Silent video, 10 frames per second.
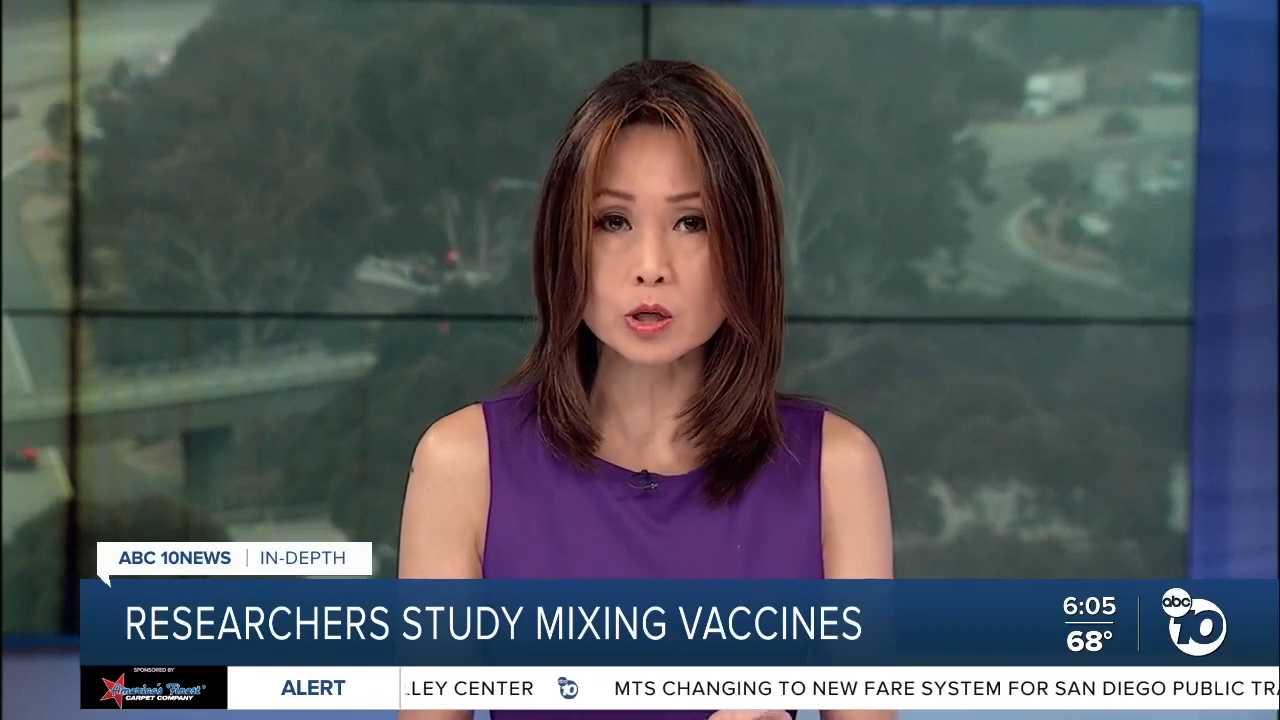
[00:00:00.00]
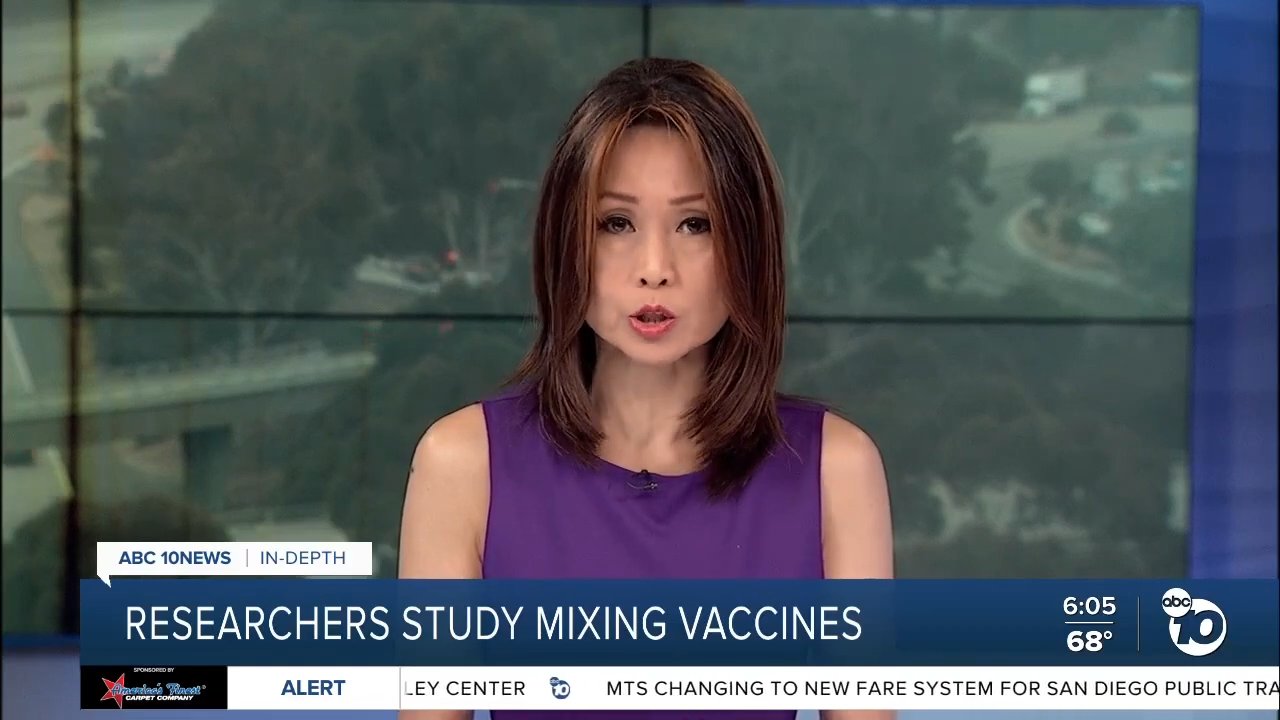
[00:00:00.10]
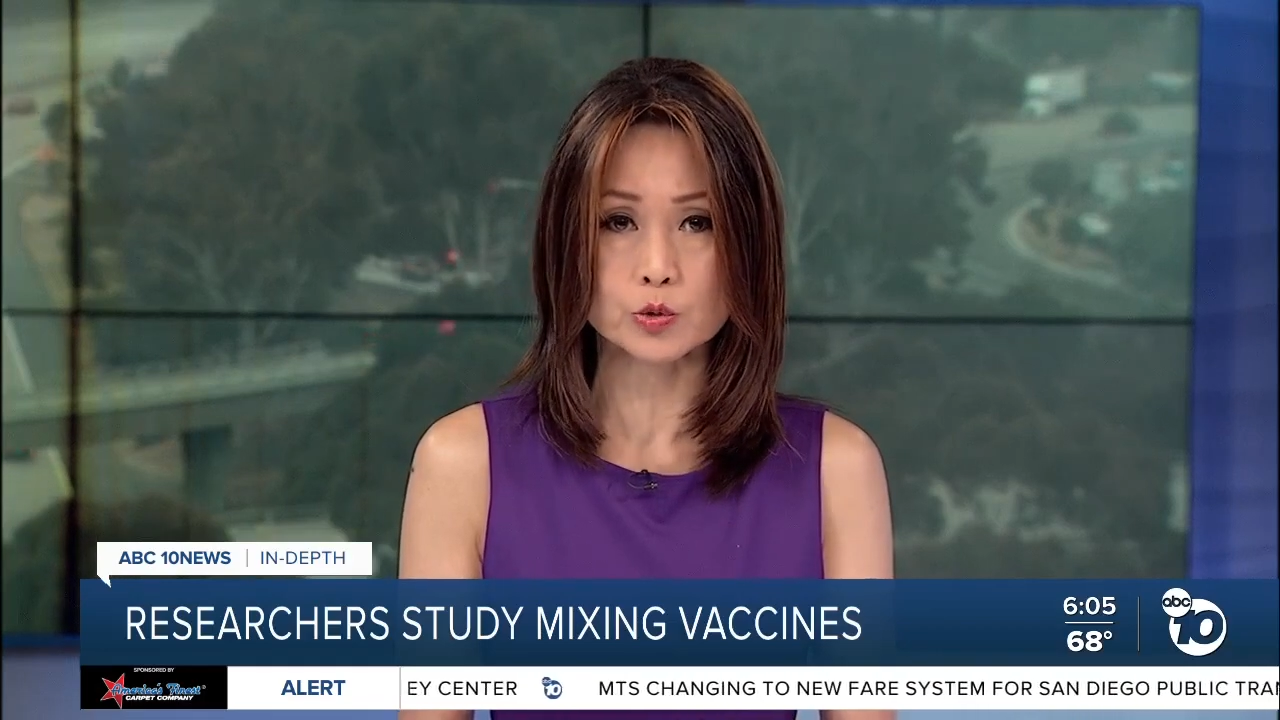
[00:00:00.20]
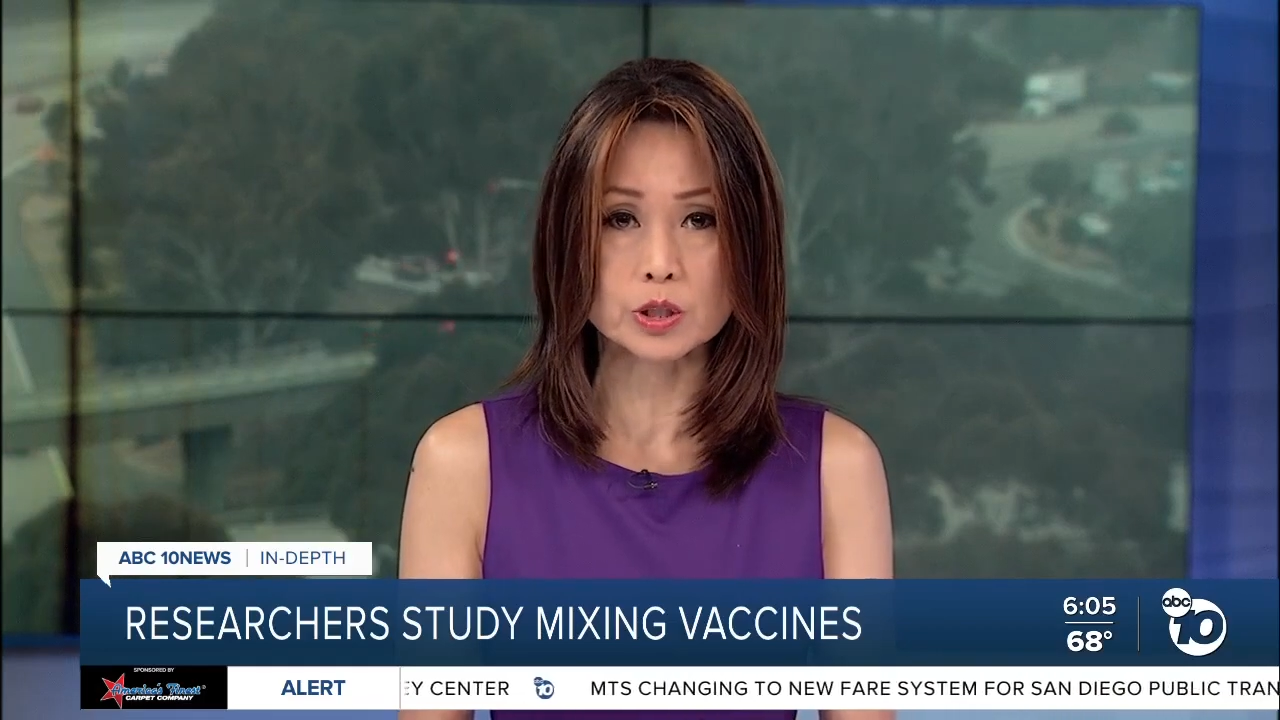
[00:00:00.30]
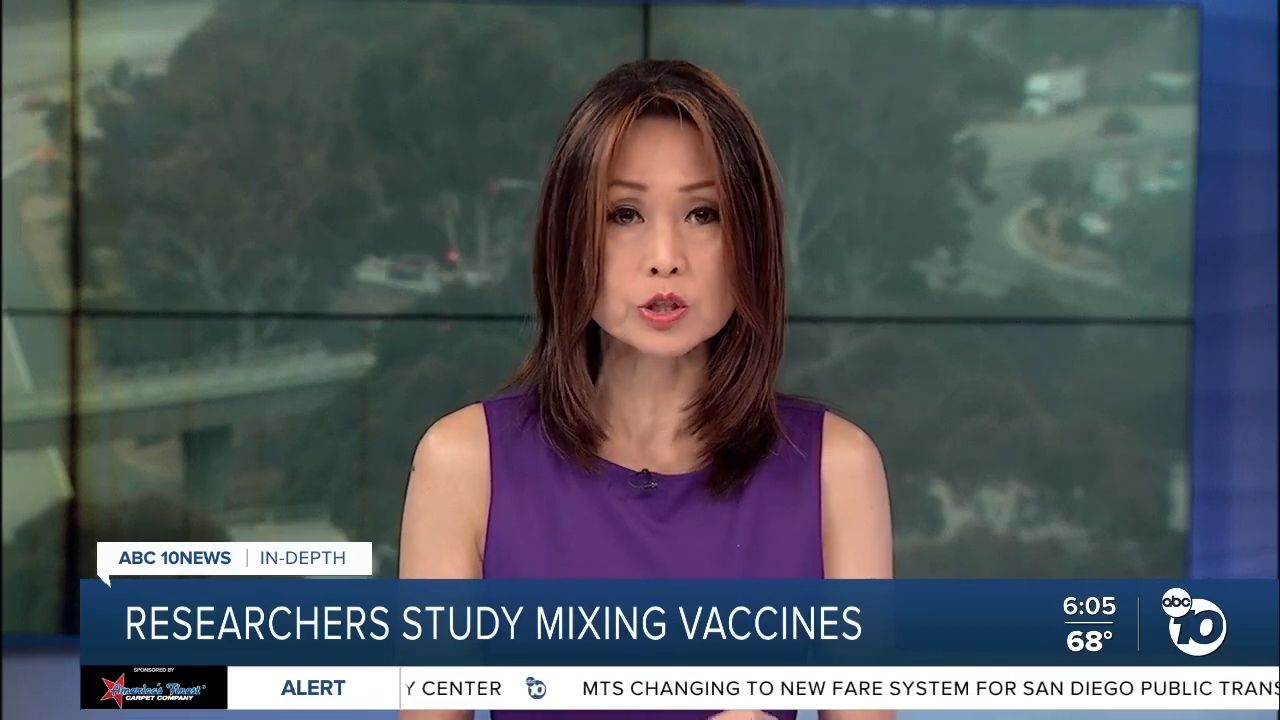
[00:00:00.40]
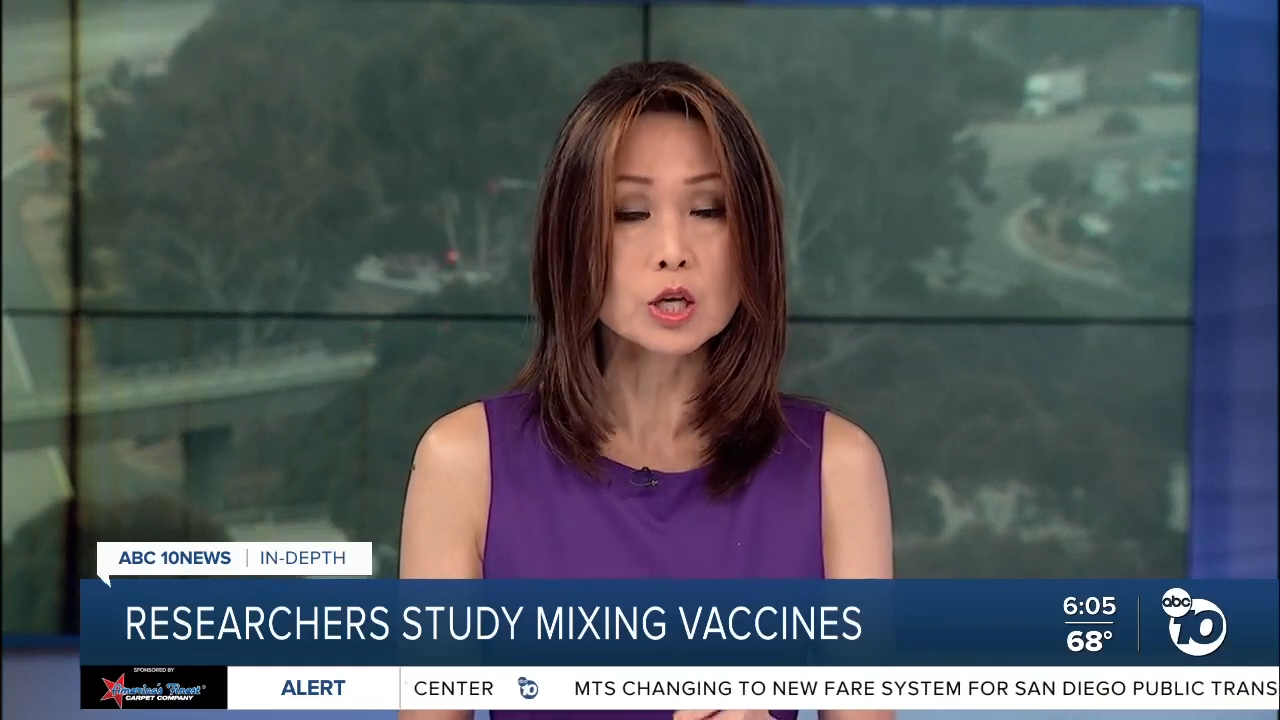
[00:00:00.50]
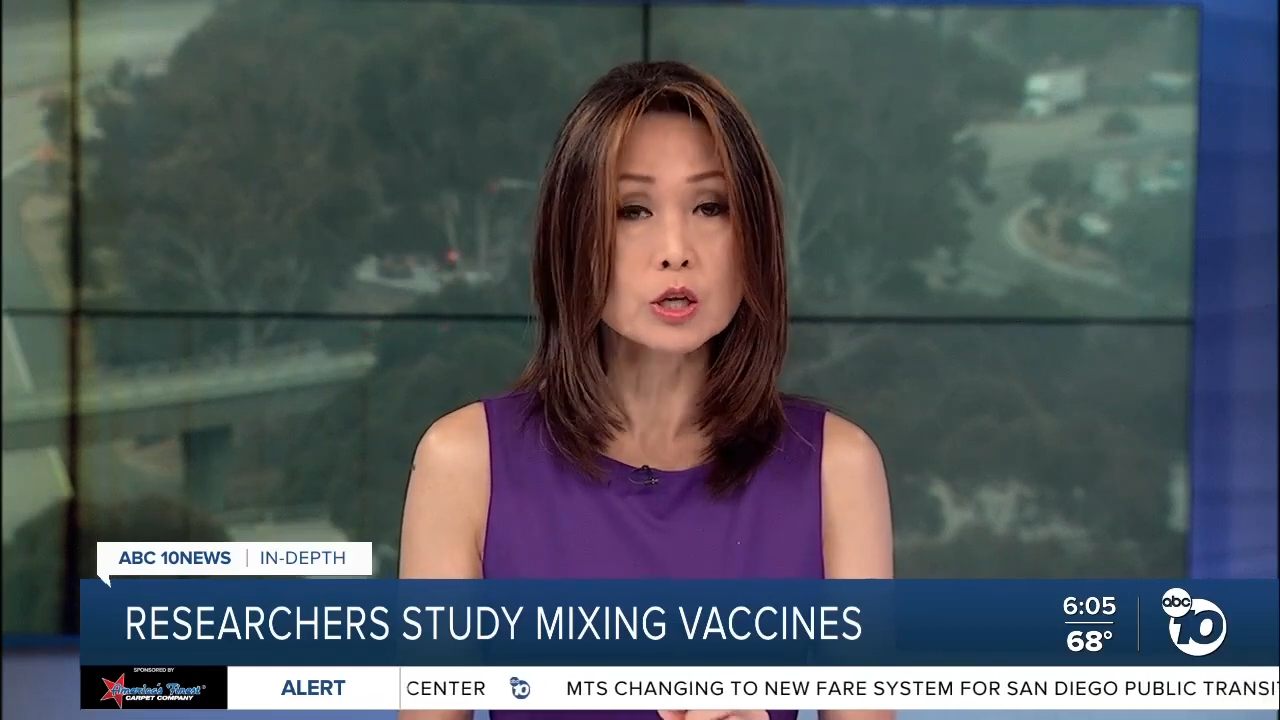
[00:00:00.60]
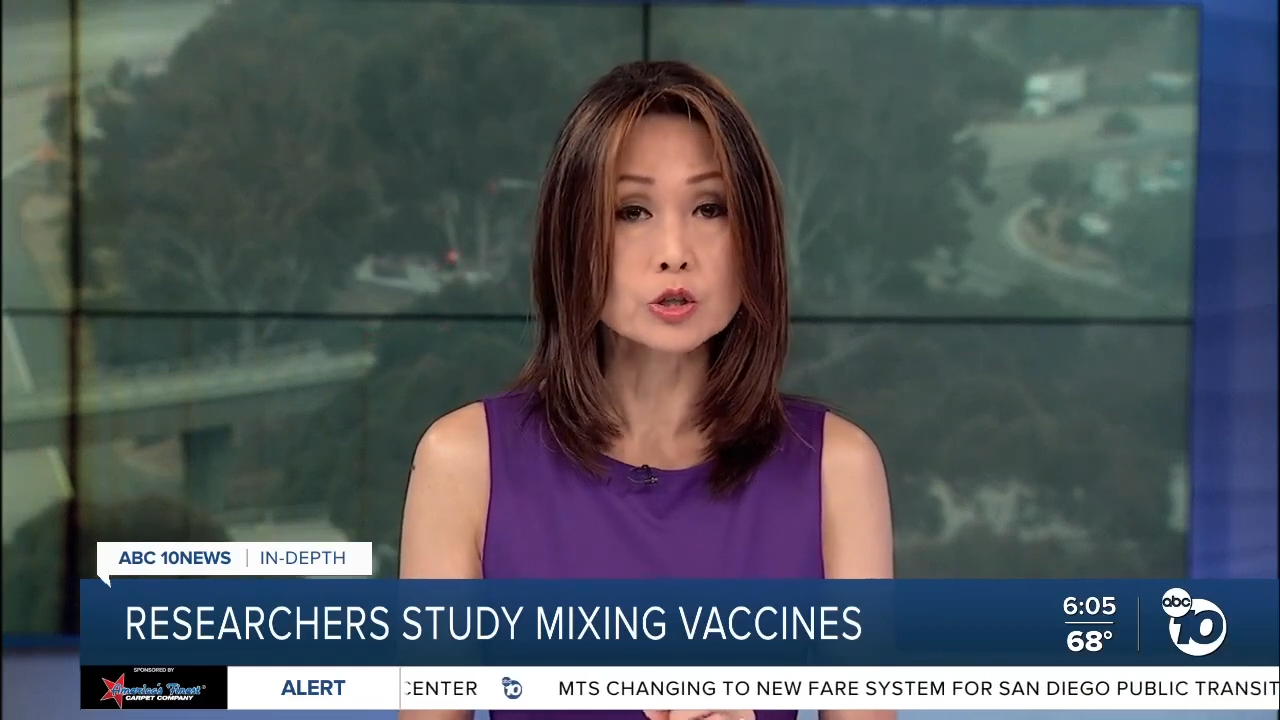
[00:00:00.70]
countries